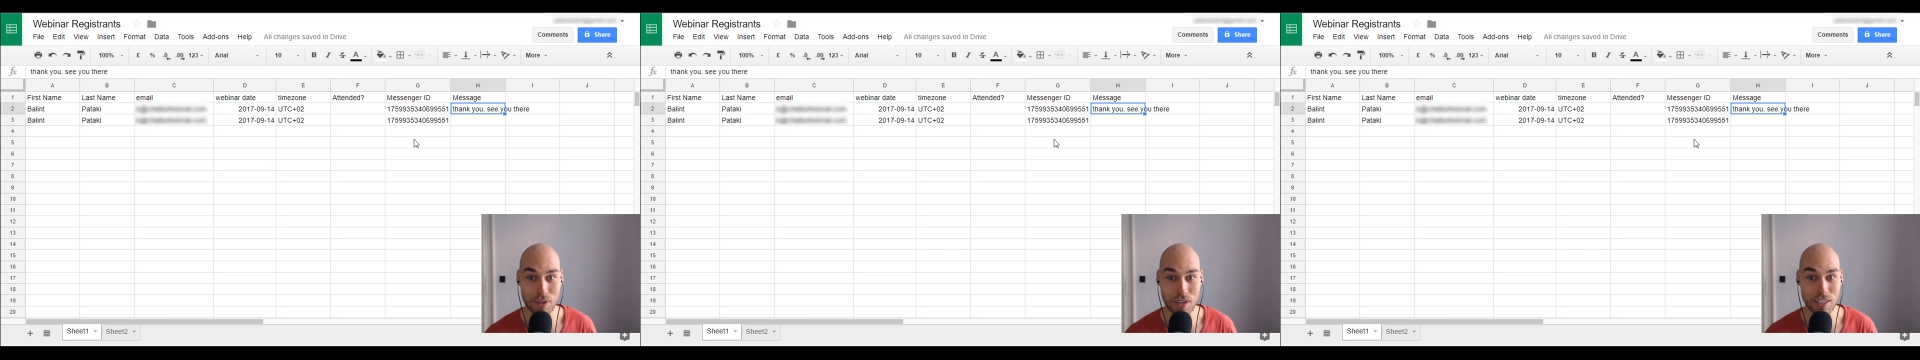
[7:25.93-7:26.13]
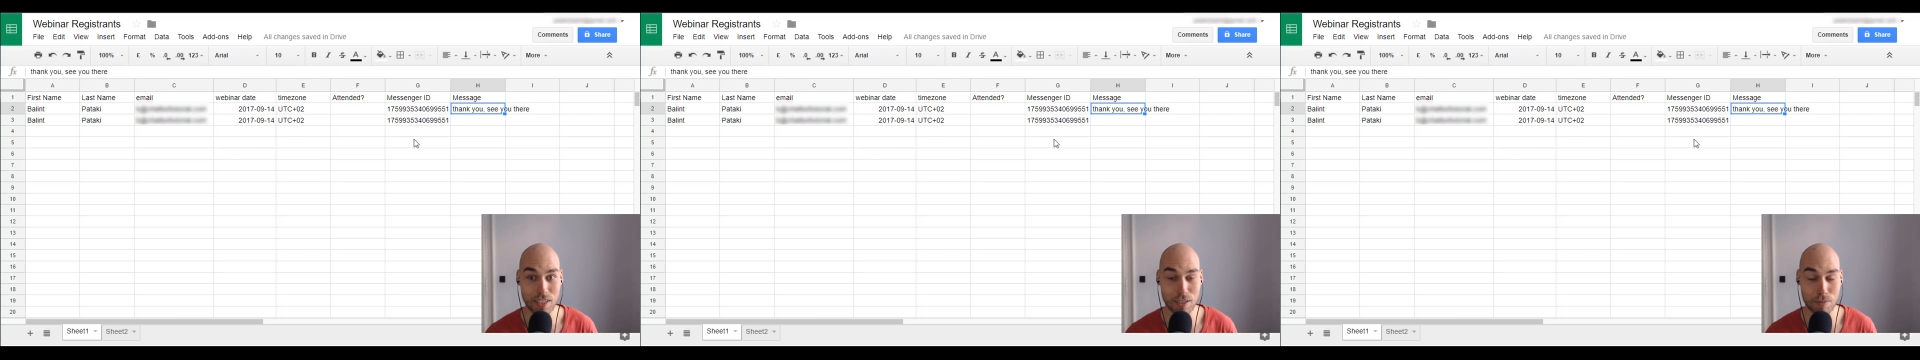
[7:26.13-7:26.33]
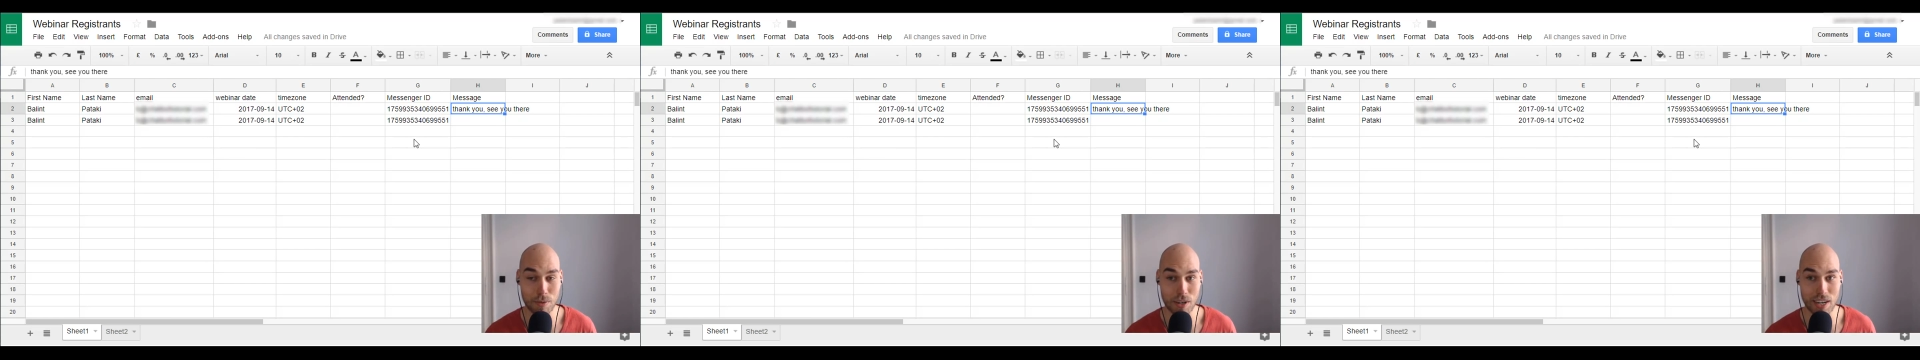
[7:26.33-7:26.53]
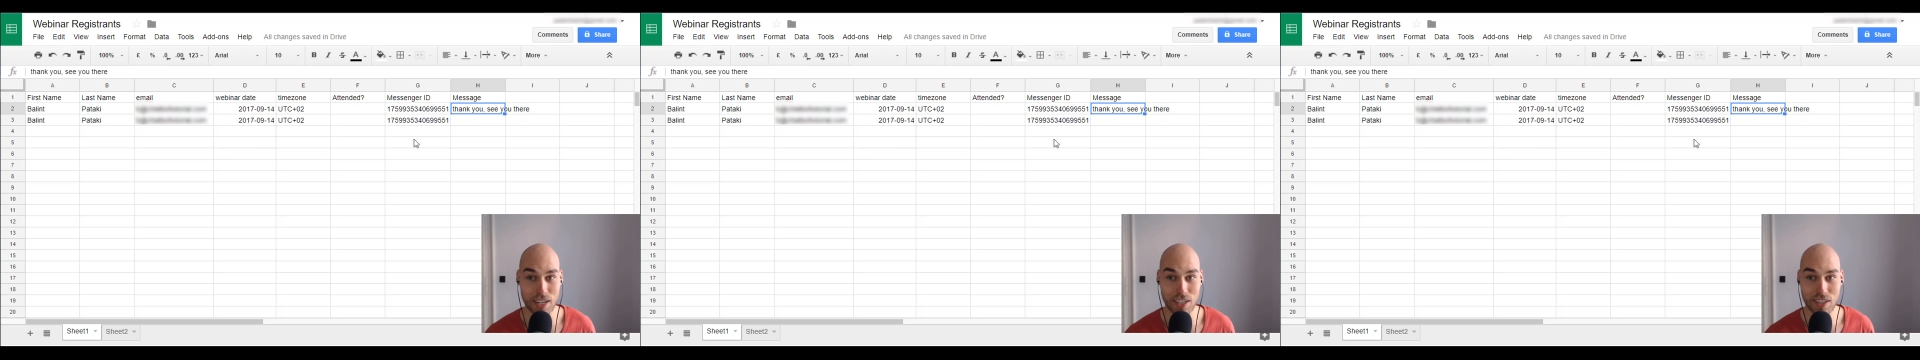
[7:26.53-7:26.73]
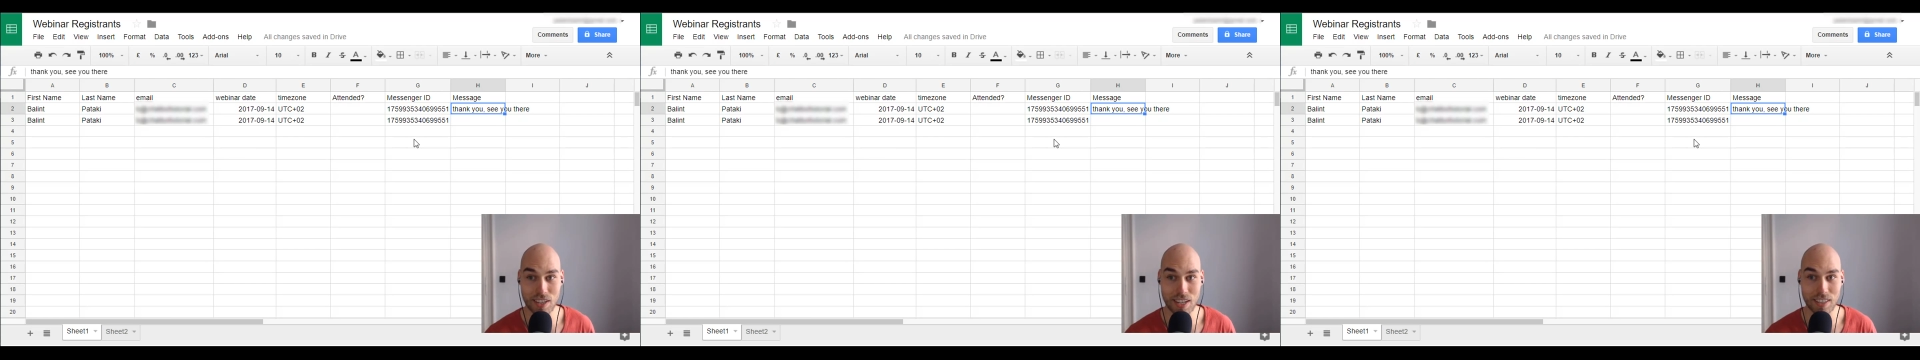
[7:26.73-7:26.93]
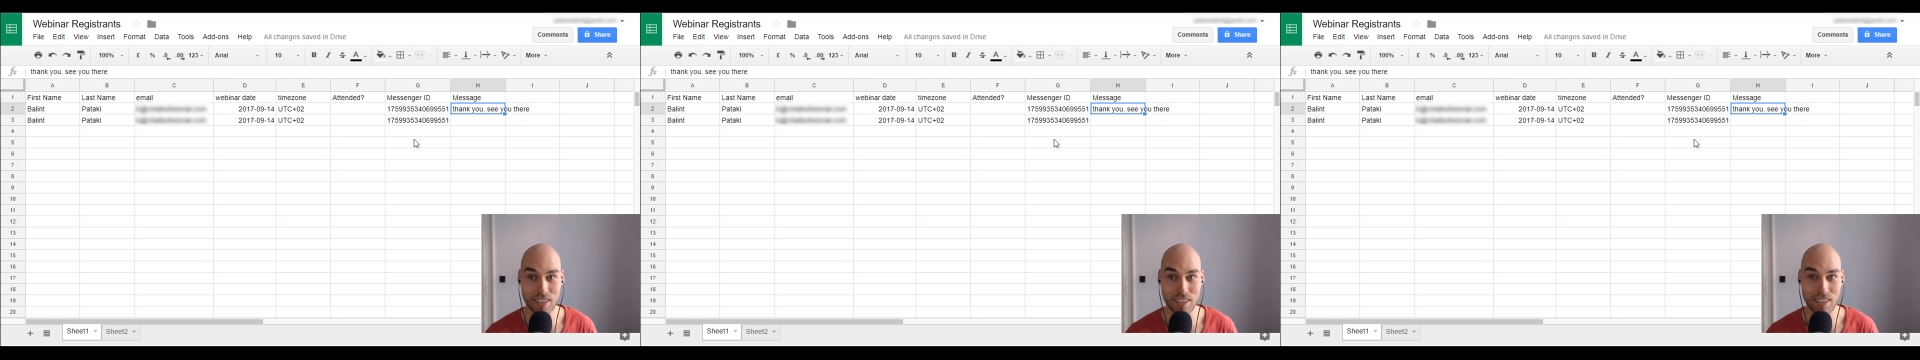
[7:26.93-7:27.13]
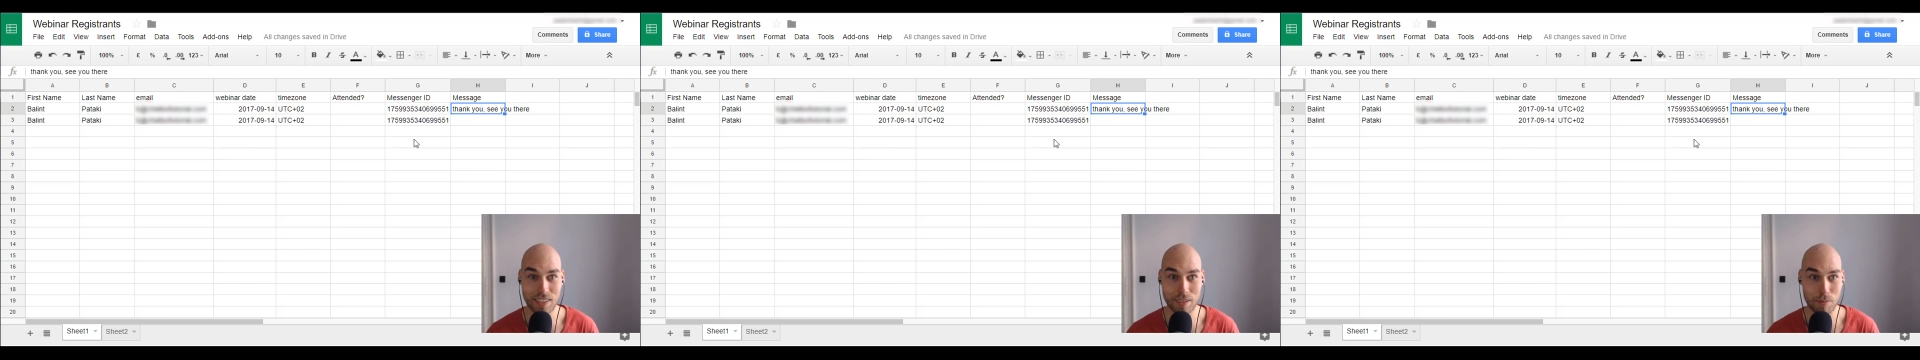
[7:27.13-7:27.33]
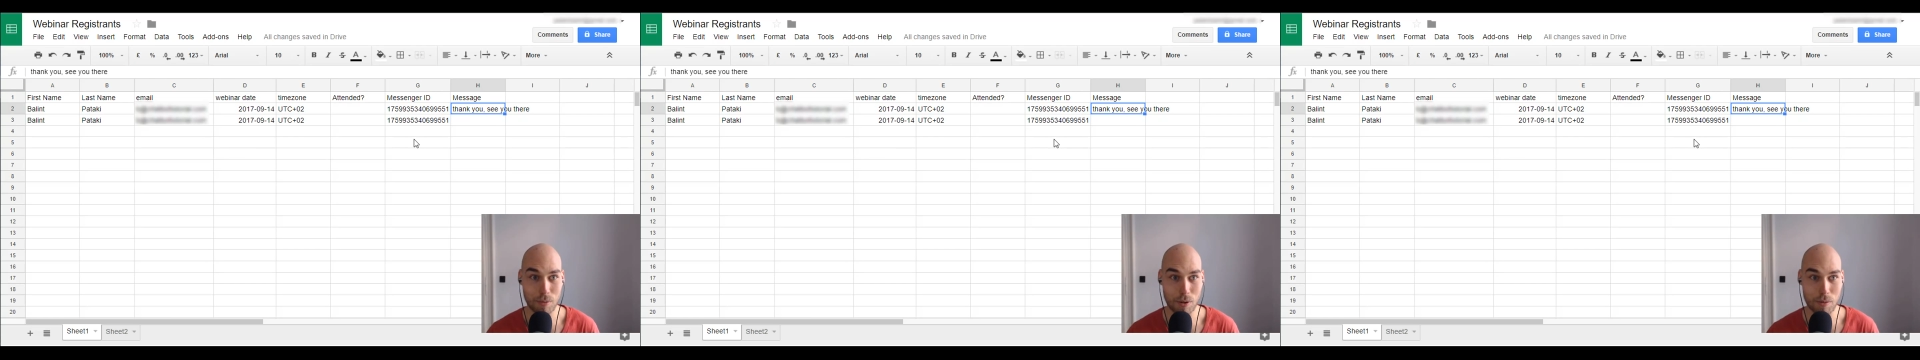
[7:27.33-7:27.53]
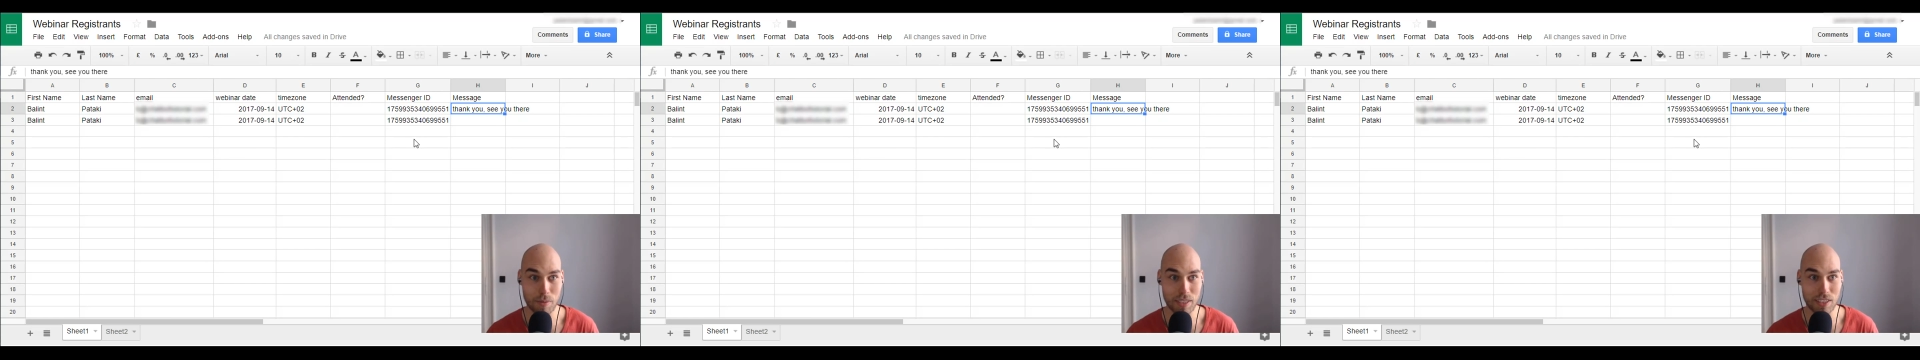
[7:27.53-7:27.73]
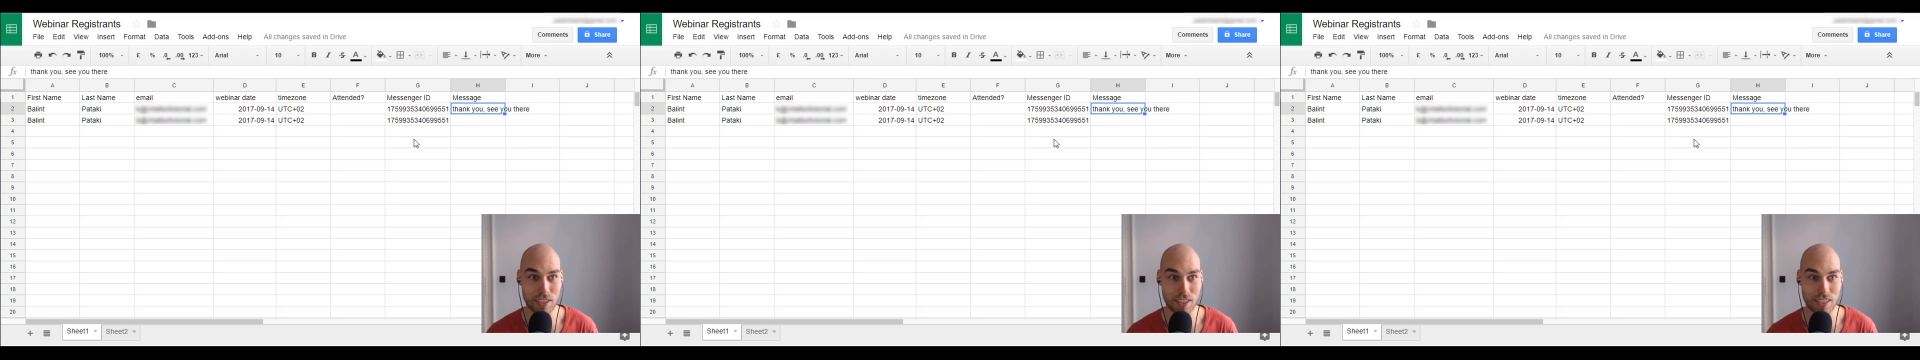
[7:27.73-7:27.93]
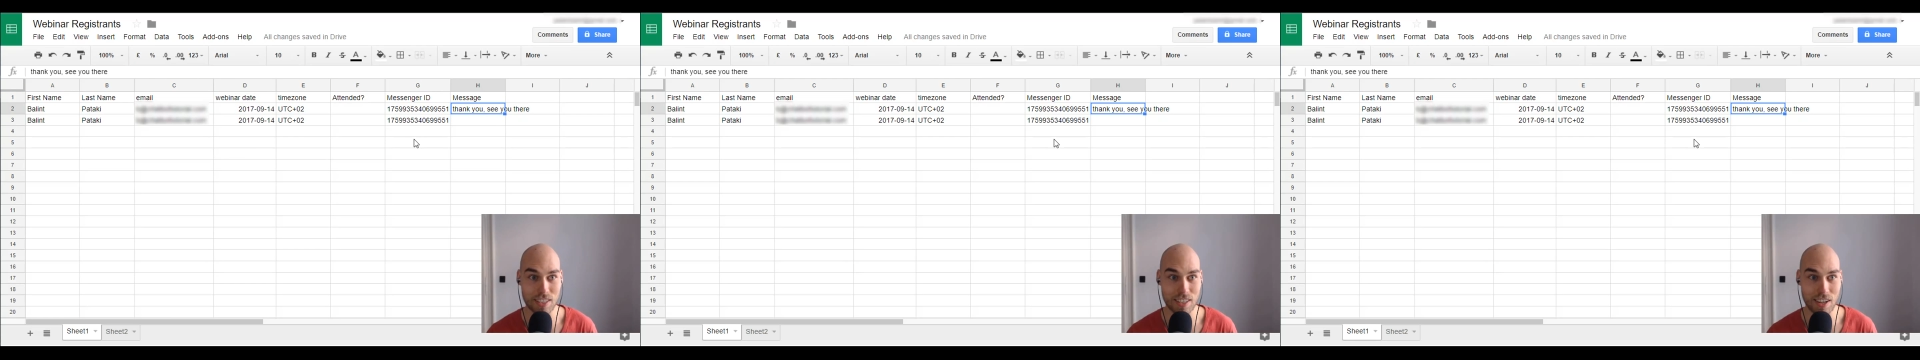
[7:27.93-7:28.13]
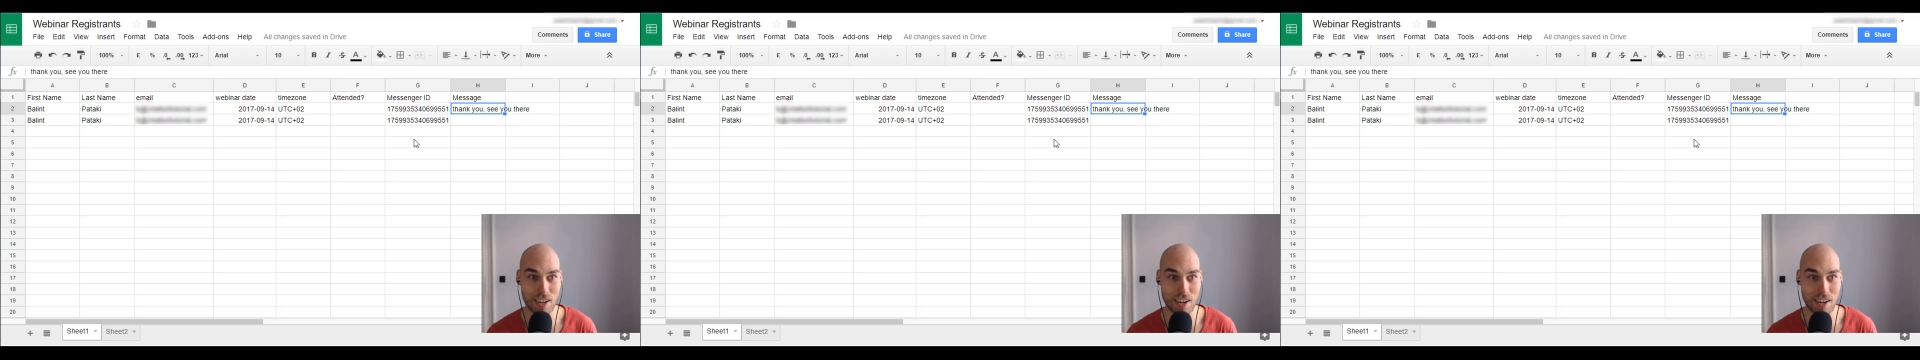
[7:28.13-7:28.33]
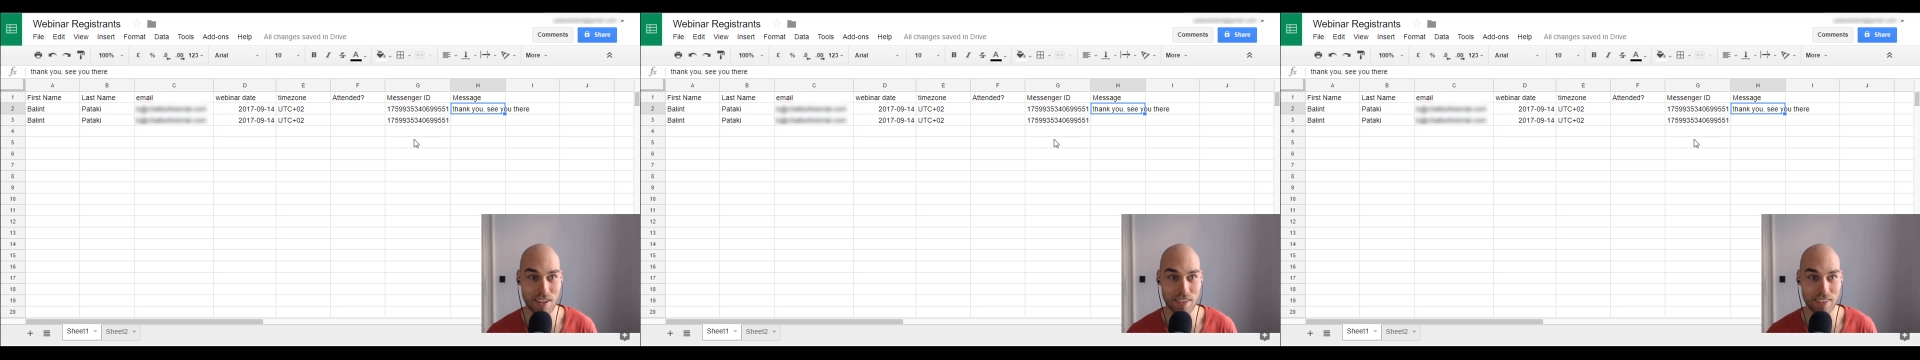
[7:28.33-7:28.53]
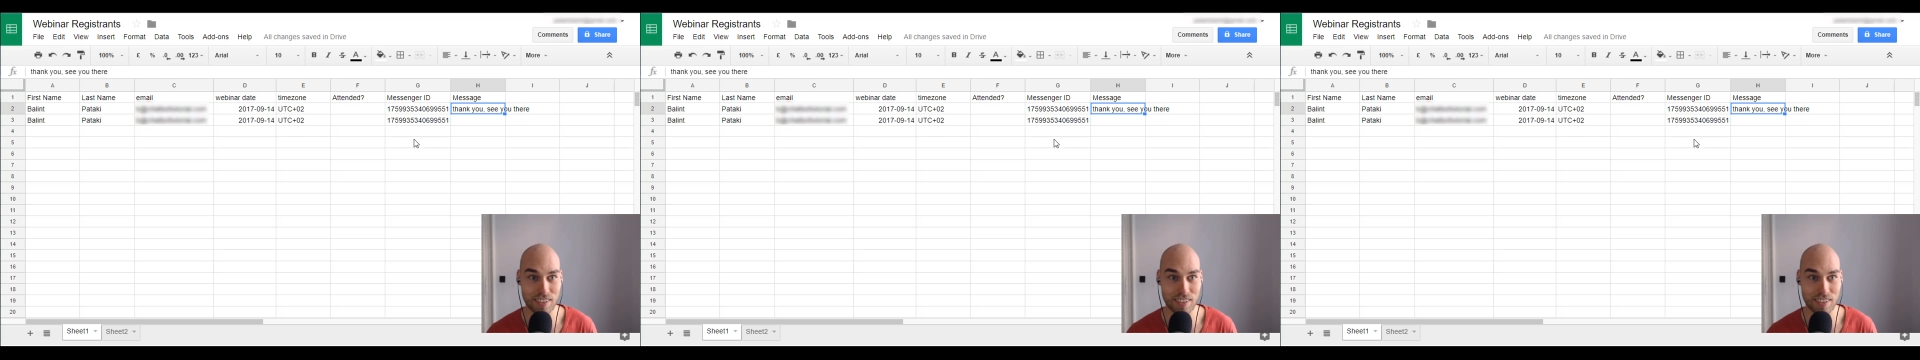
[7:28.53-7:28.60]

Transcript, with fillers: inspiration and and probably just uh,